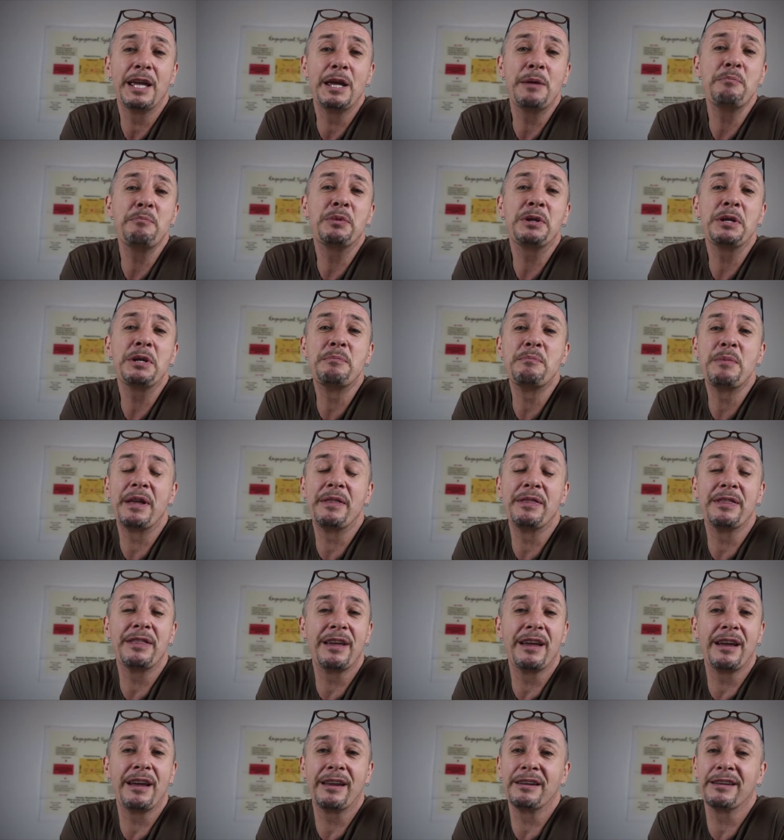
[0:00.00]

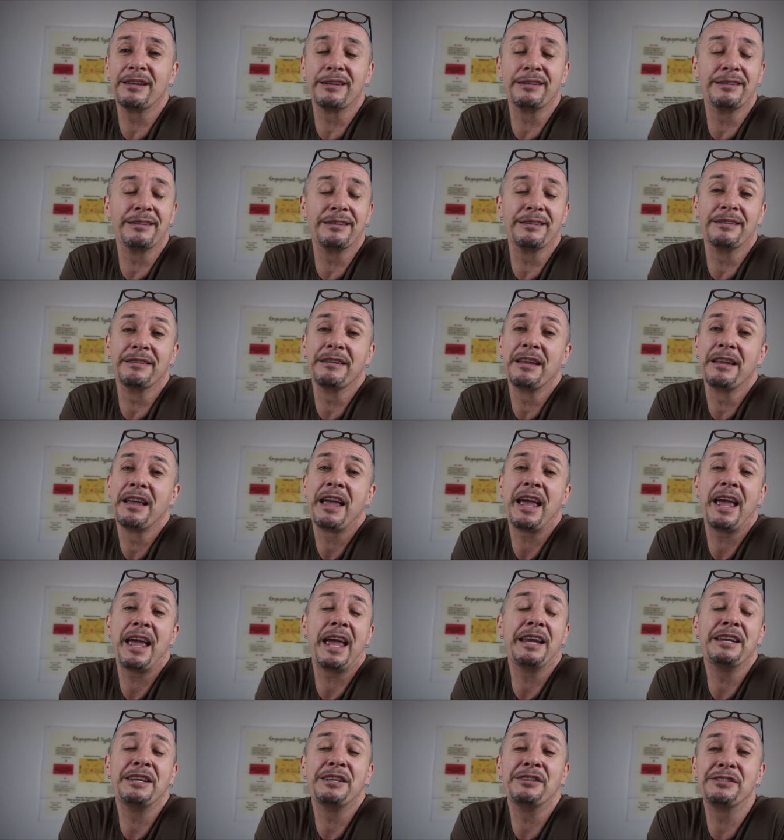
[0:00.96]
implement that in
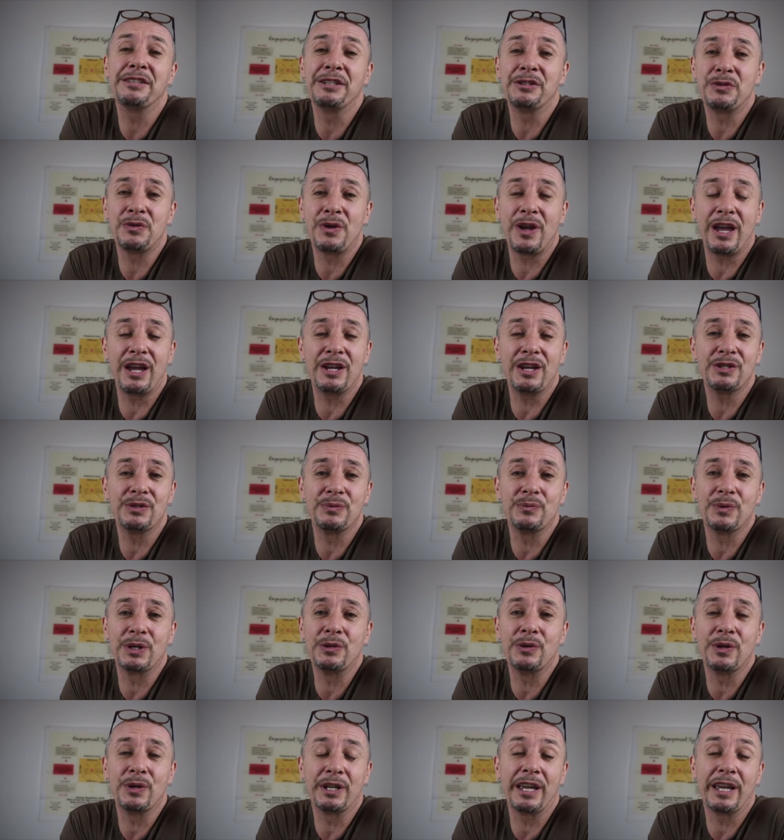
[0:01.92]
any situation
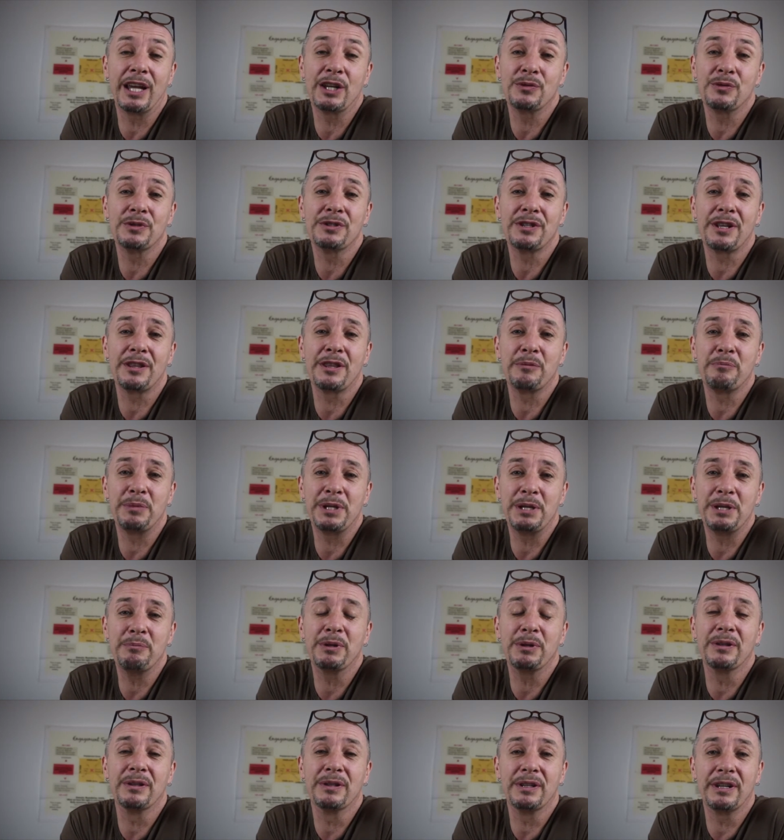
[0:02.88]
where you engage with other
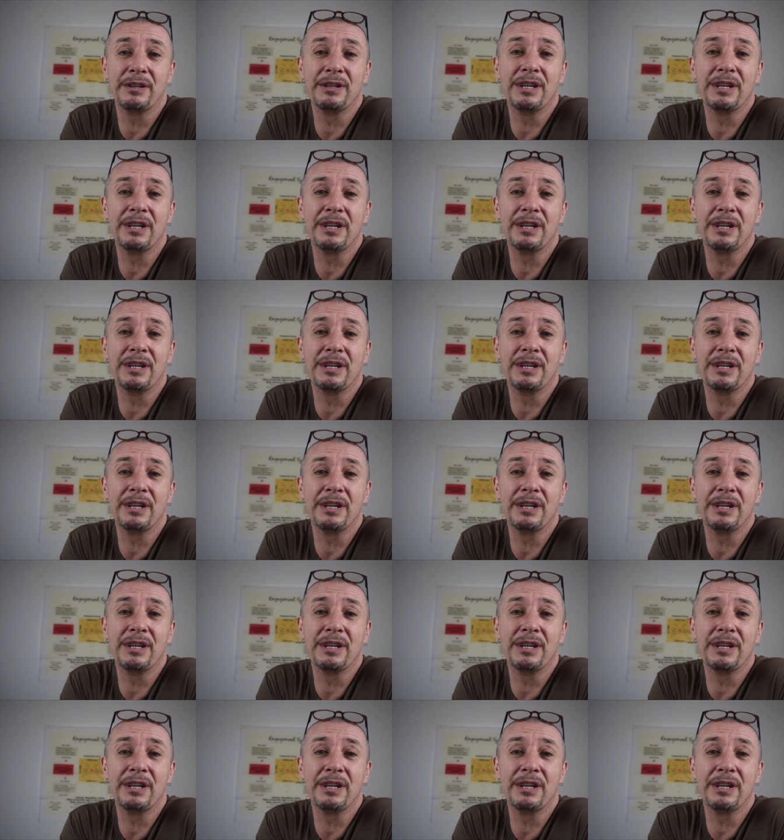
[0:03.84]
people.